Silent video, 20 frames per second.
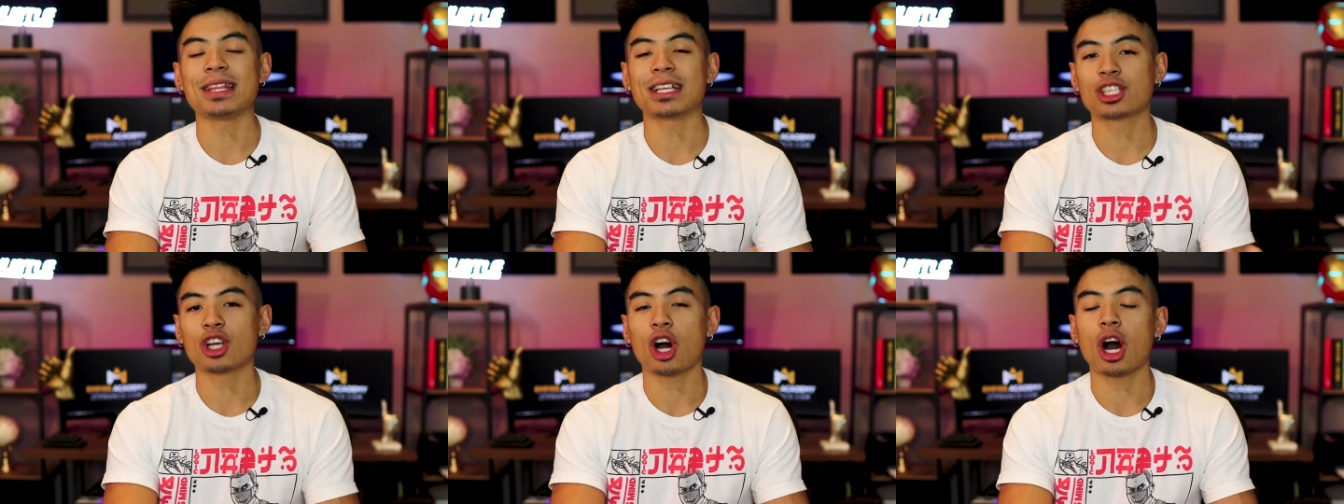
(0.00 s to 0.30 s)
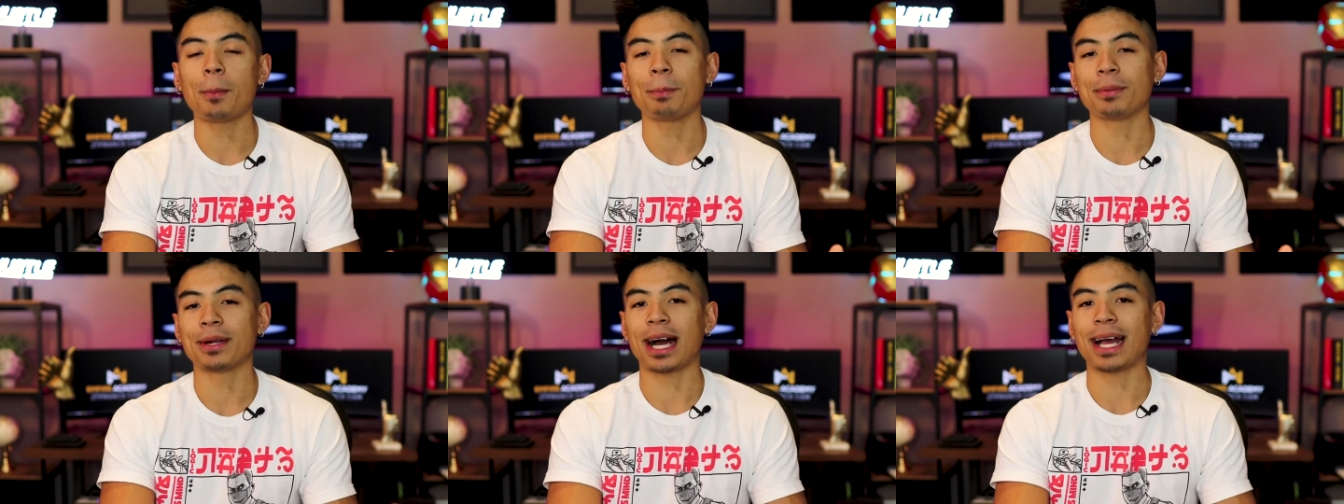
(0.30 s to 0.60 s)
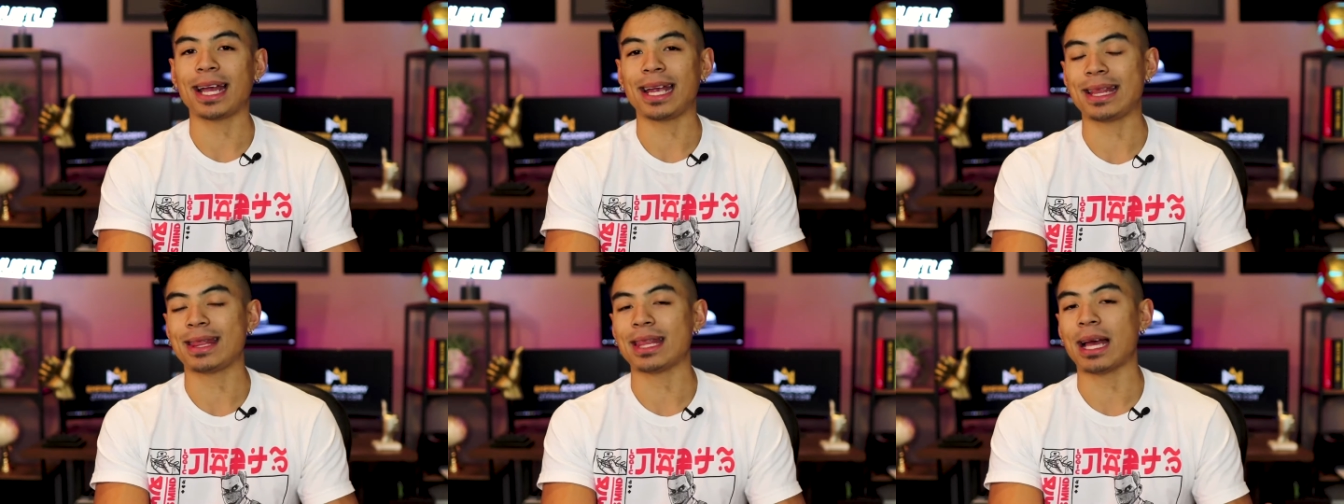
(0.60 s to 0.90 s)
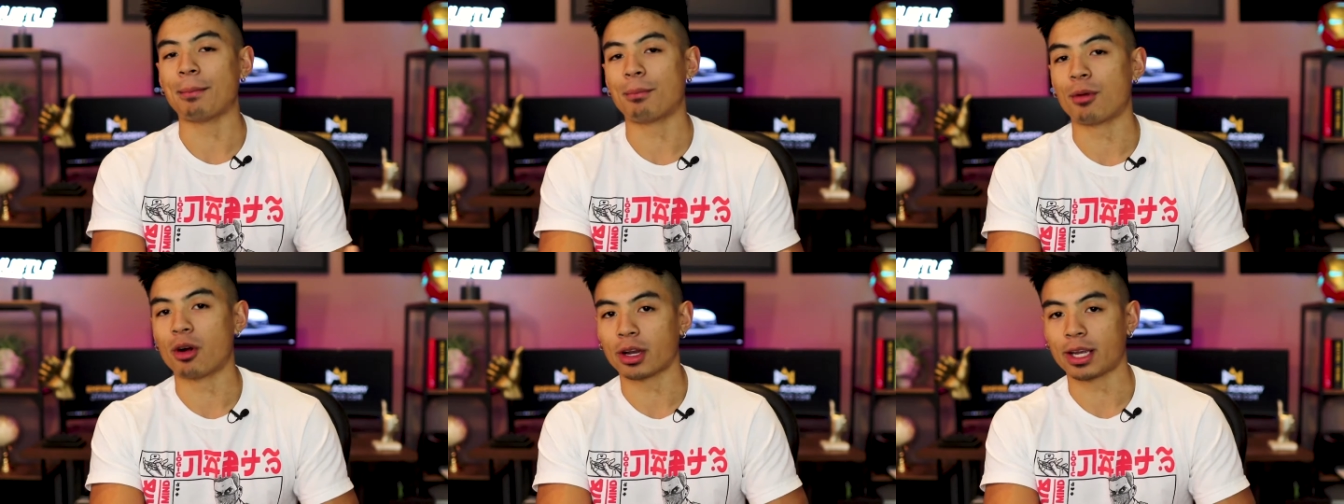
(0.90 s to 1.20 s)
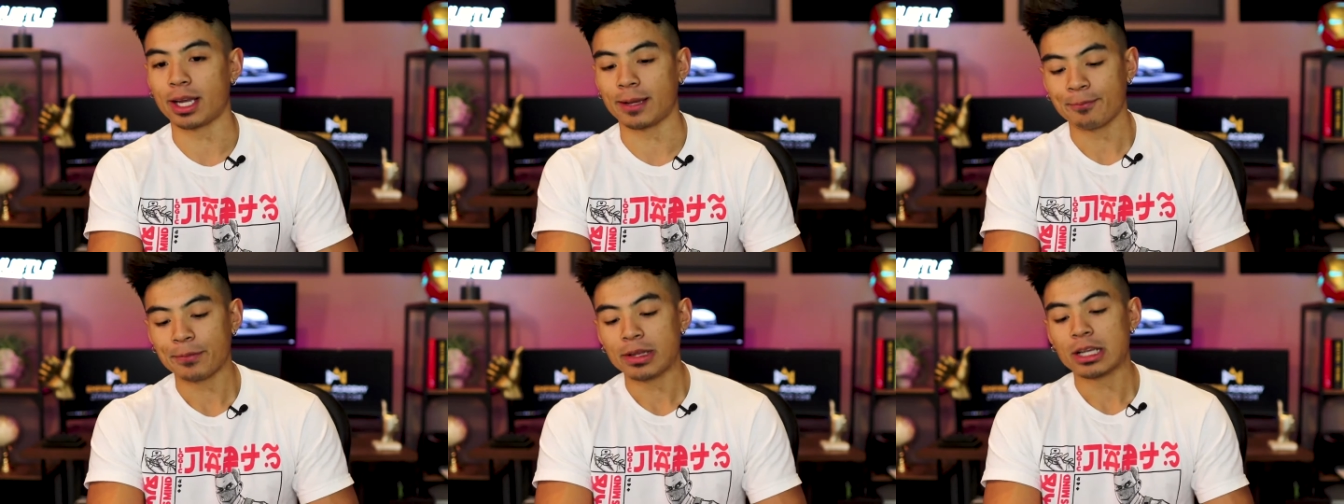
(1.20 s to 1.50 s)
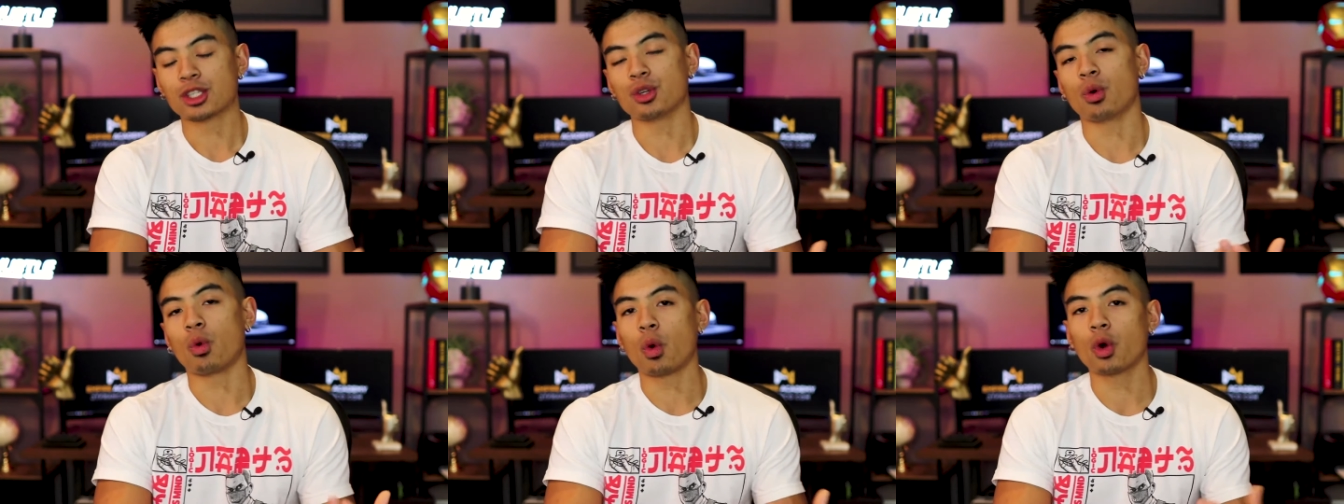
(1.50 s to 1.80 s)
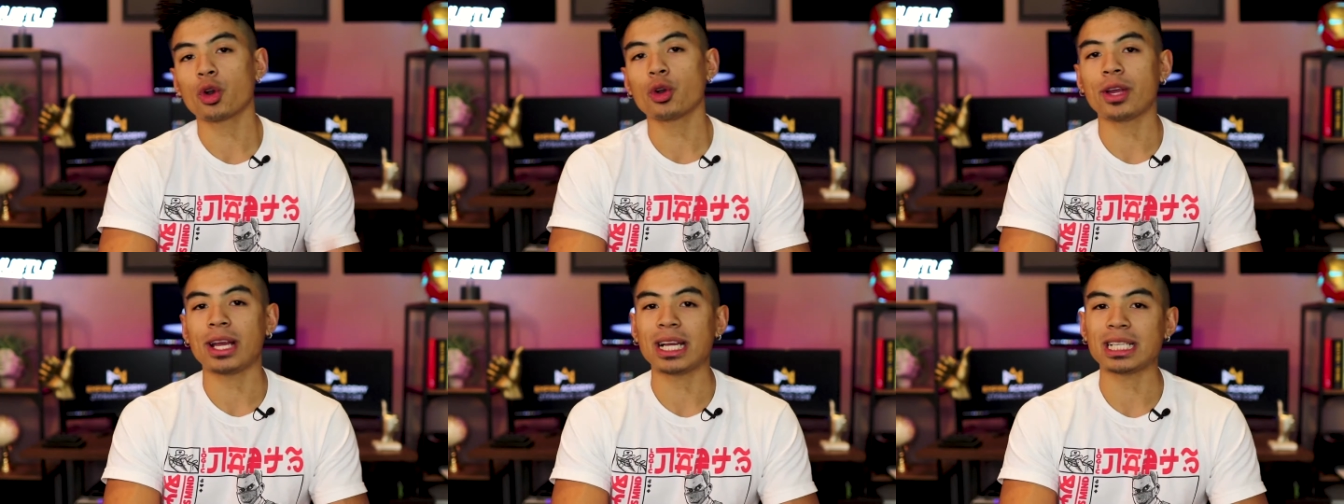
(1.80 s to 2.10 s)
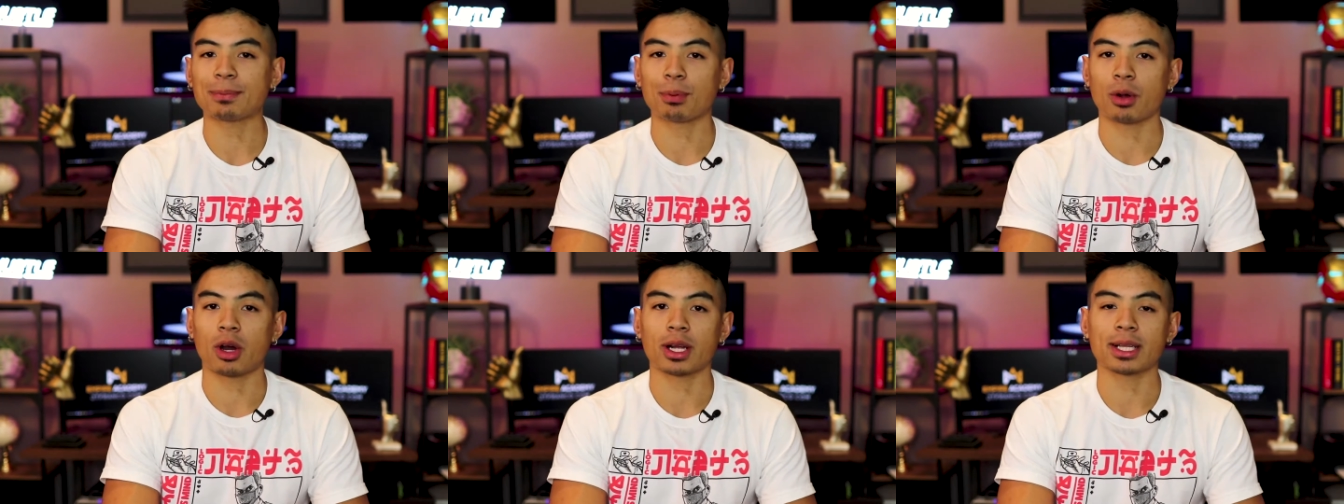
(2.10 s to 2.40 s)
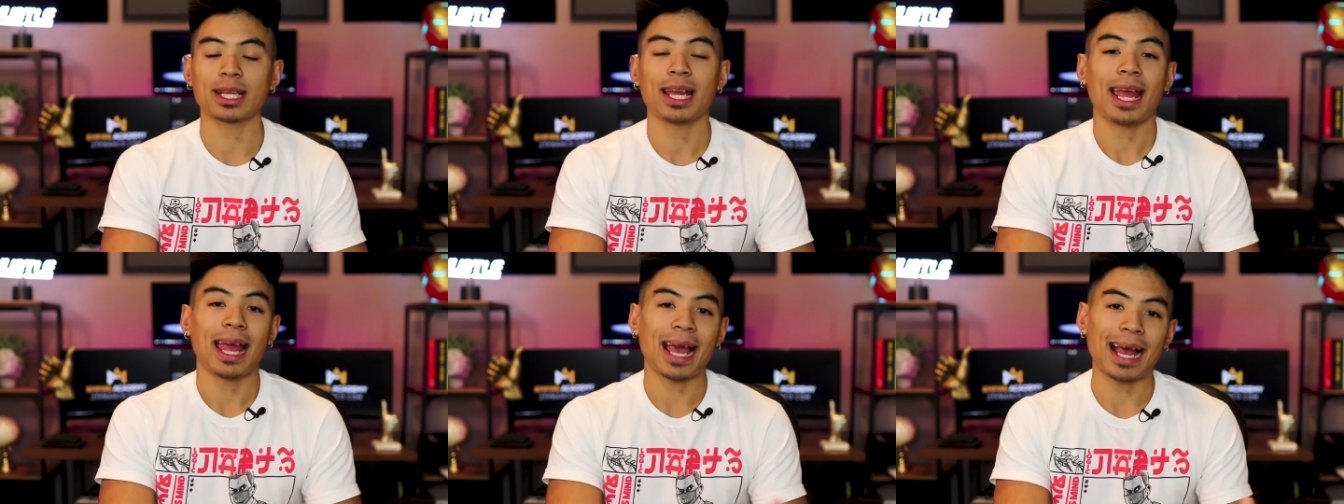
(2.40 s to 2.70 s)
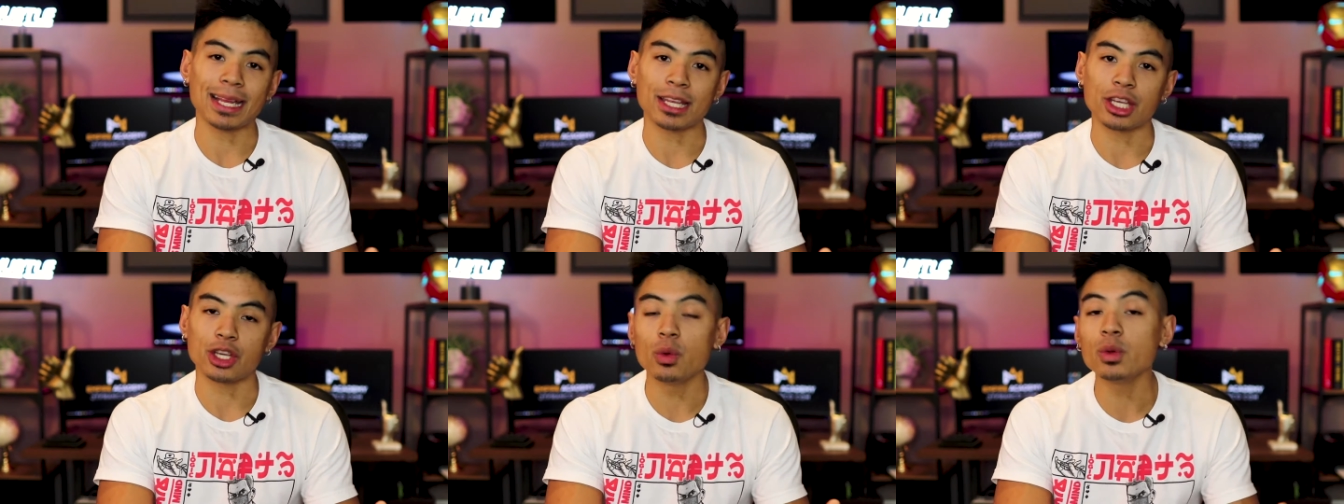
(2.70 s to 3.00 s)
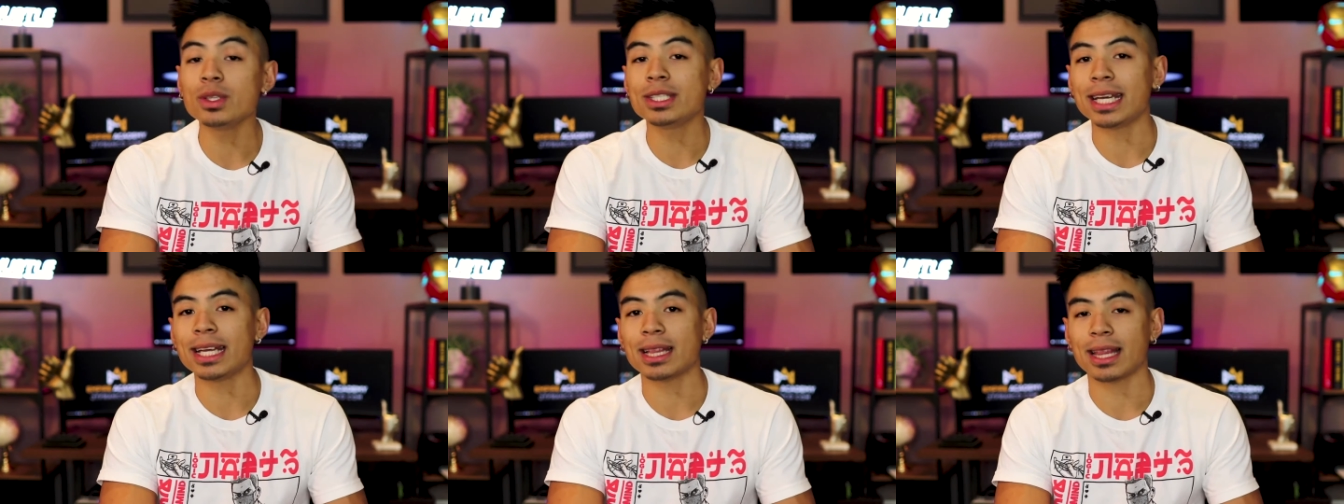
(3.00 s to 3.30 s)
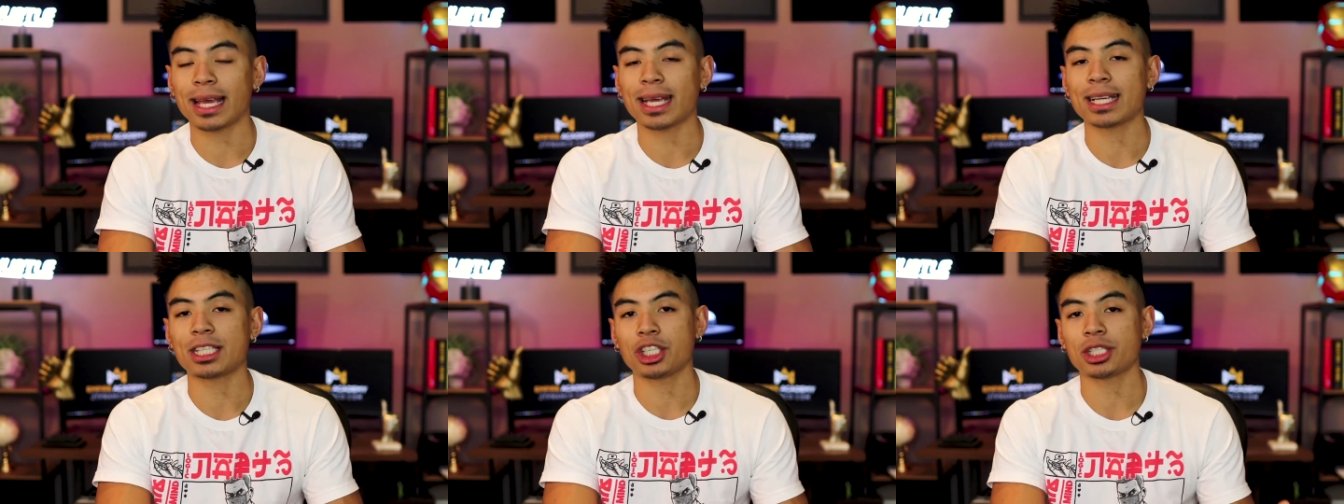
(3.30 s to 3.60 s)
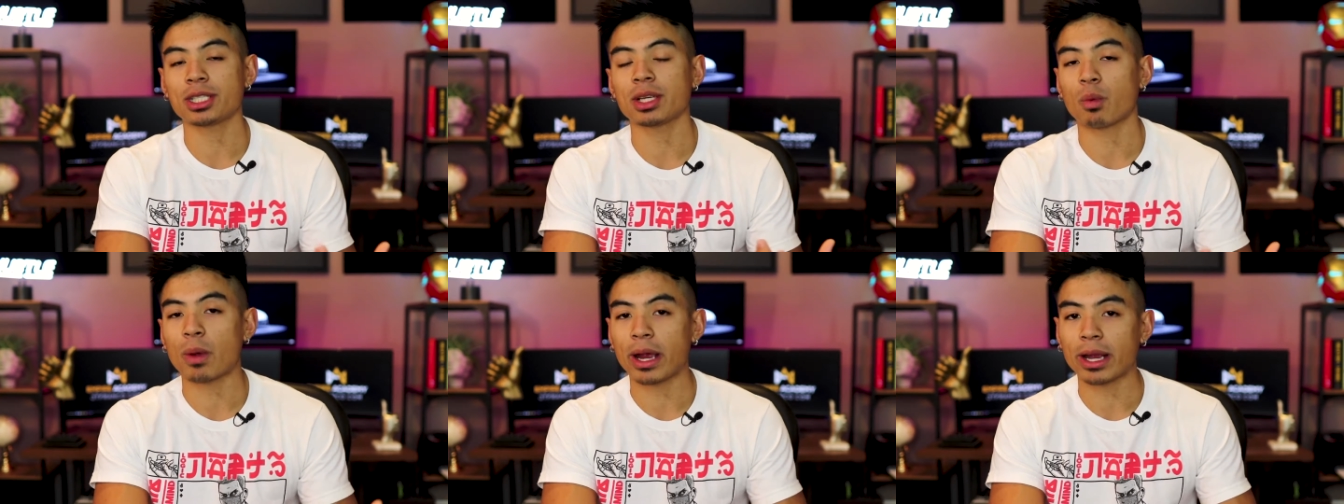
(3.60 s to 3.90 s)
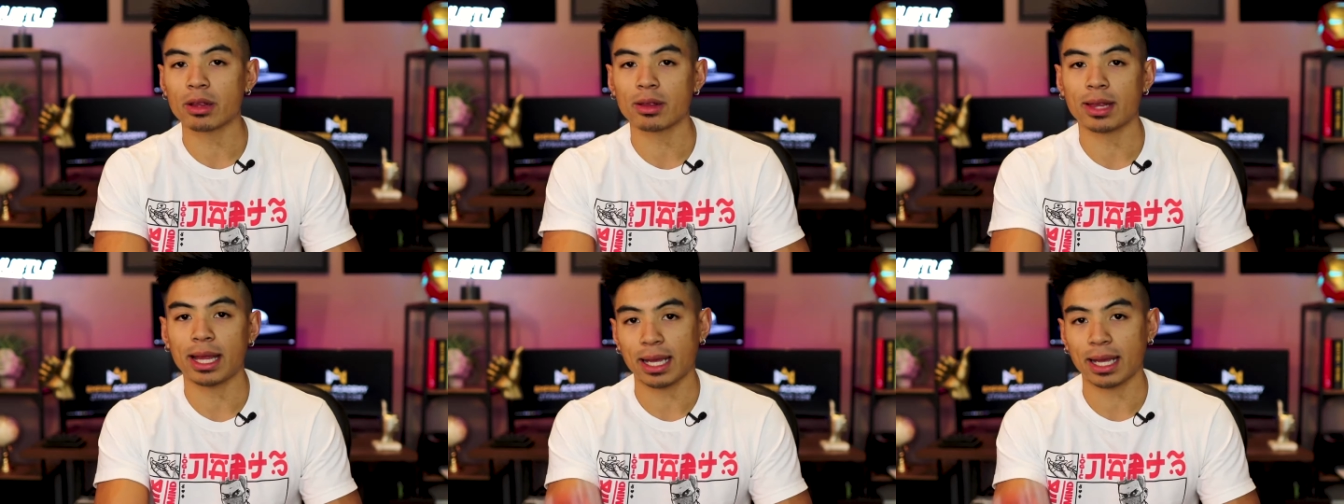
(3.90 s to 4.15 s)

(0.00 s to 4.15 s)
than the top guy in that market. So order his product and use it like it's just a regular,